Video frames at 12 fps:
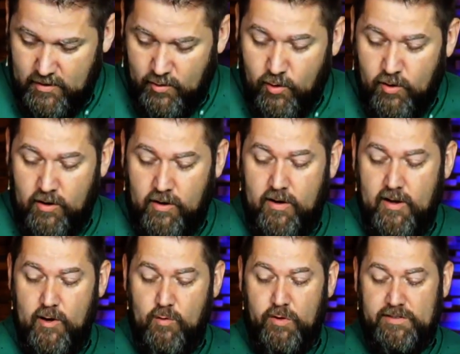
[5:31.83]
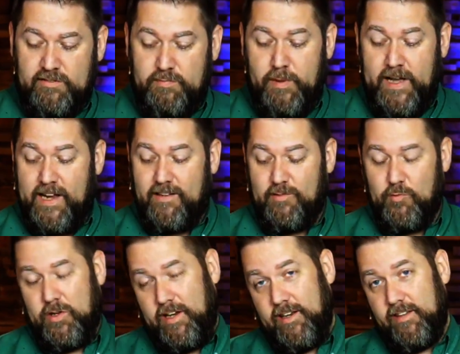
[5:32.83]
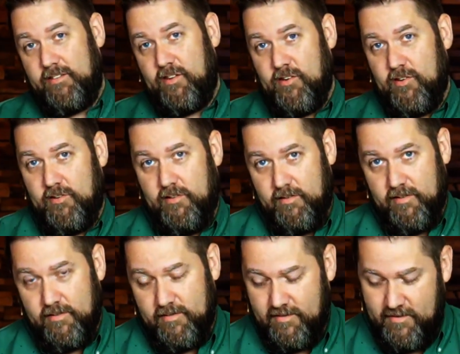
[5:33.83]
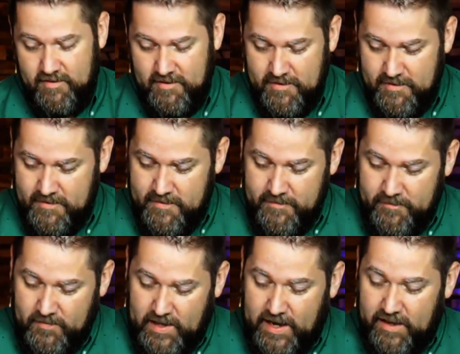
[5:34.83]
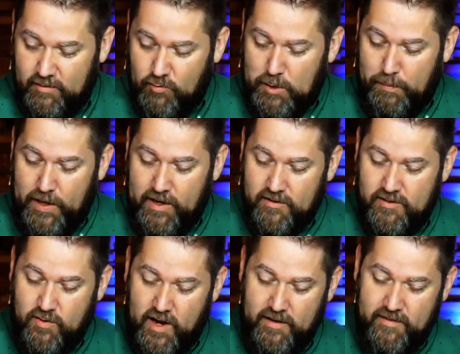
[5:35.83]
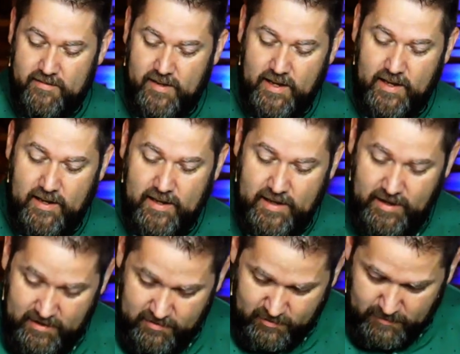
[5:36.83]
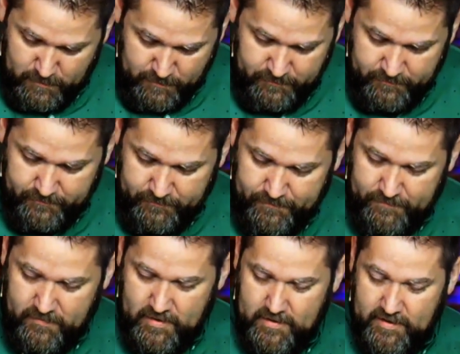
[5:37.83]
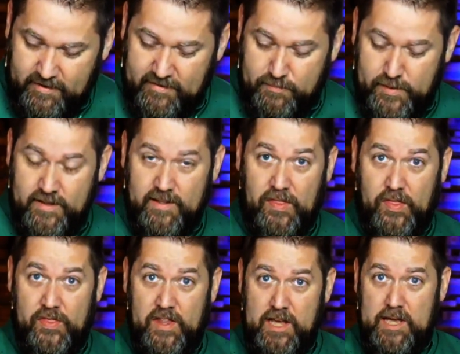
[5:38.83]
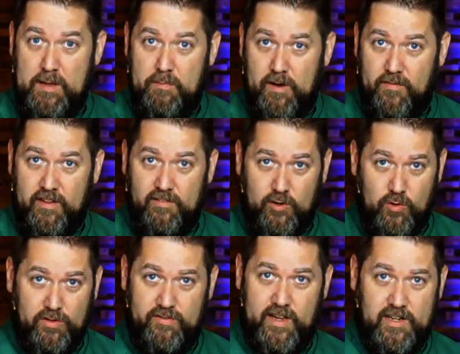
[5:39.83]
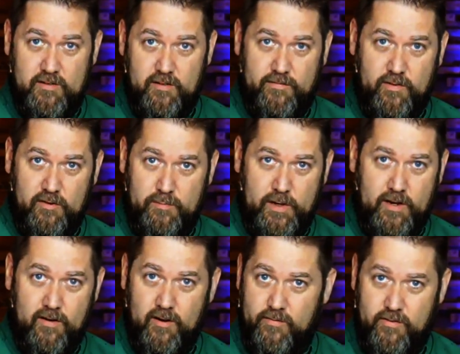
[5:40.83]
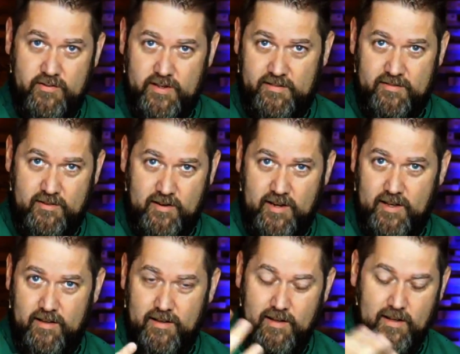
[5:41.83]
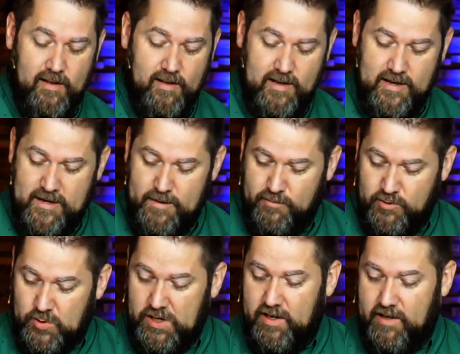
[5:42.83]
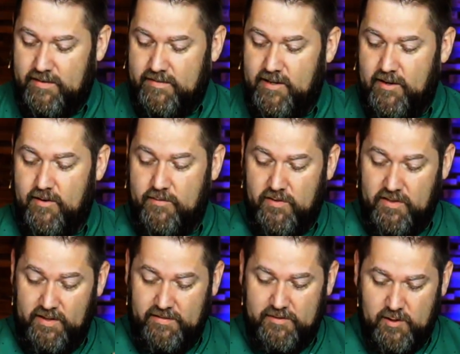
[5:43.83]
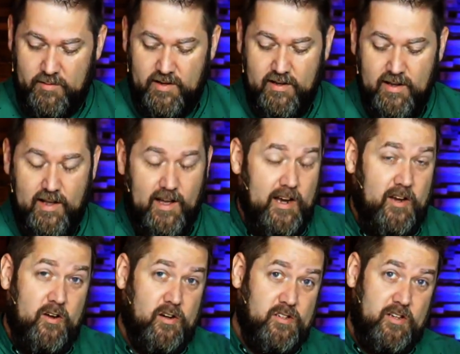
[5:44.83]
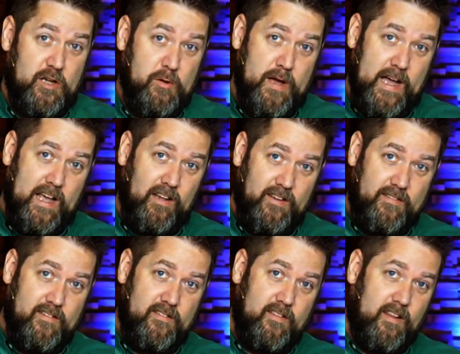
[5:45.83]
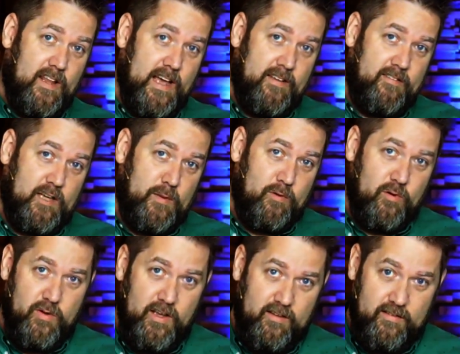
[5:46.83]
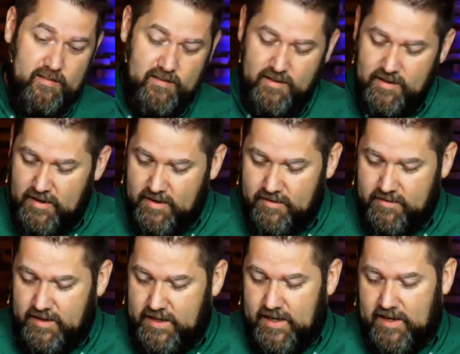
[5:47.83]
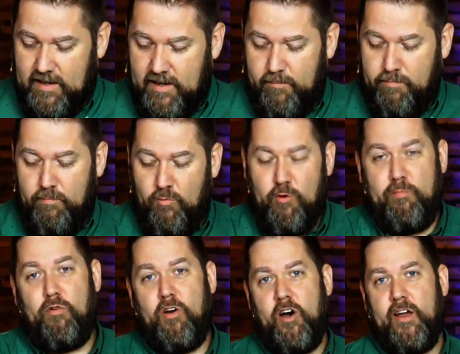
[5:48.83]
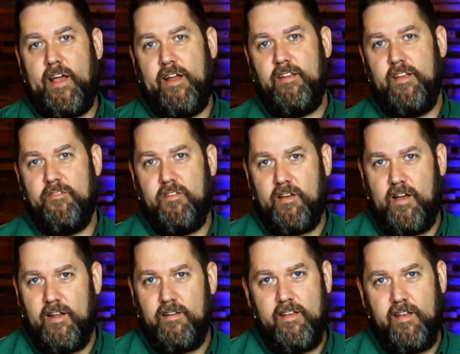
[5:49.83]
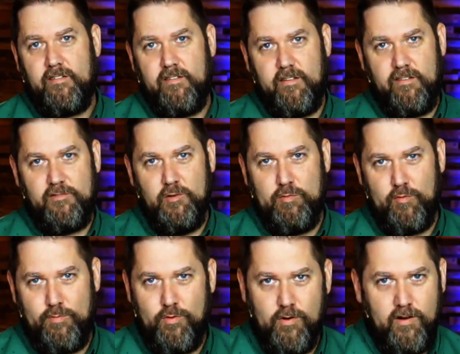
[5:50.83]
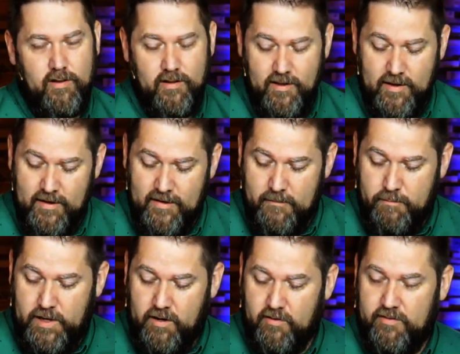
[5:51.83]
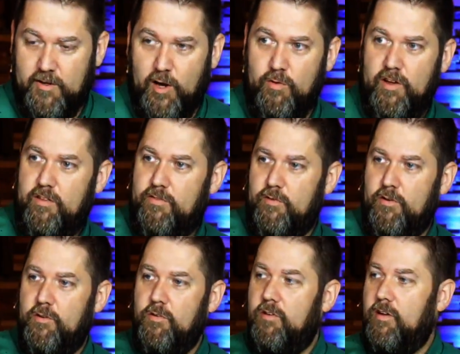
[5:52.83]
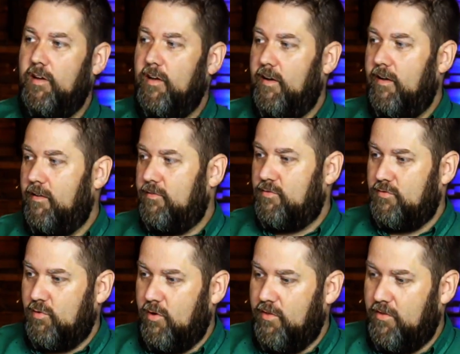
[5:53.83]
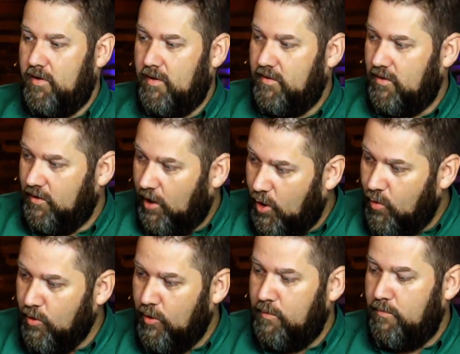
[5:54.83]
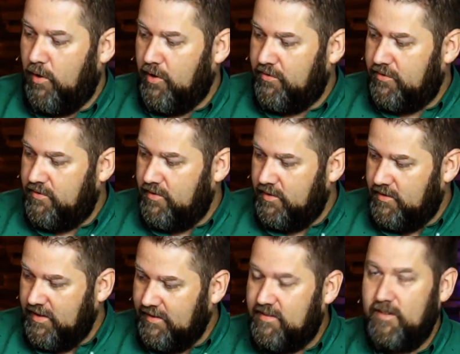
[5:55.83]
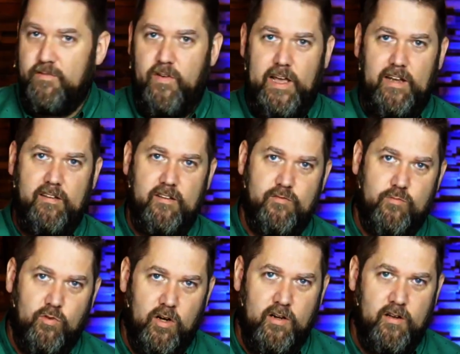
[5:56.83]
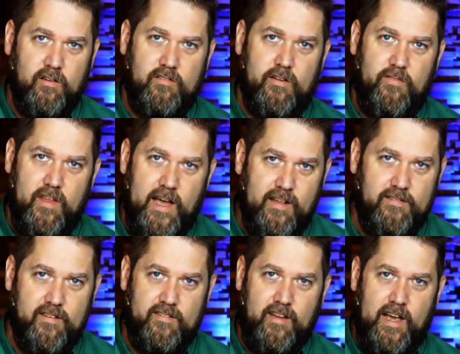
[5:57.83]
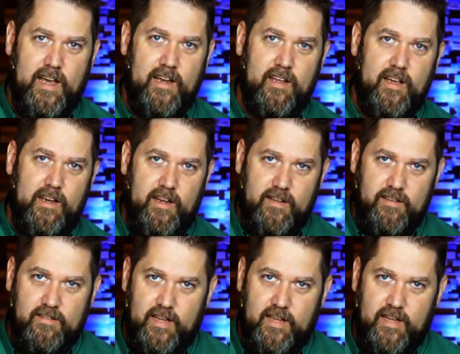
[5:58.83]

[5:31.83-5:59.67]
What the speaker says: Or respect when it is earned. That isn't what Peter is trying to say either. This has been the theme of this whole section of 1 Peter. And if you're just joining us here for this sermon, I'd encourage you to go back and listen to the last couple of weeks to get a more broad idea of the context, because it's super important. Peter is going through sort of the lower, most disadvantaged rungs of that society, and he's